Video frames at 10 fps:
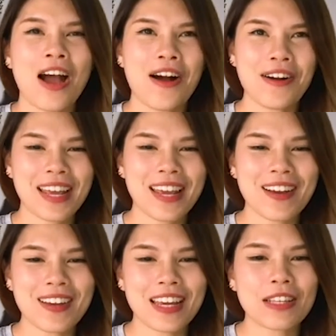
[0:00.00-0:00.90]

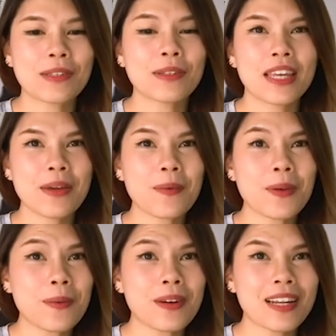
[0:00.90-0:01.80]
Okay. Today we
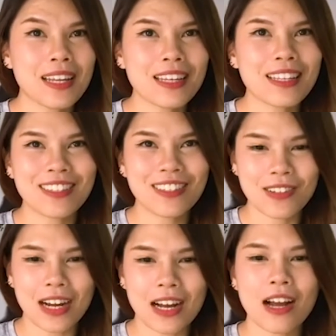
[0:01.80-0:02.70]
will learn
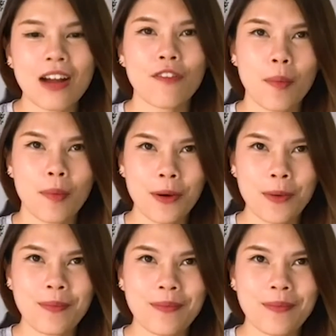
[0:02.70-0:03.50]
yoga from home.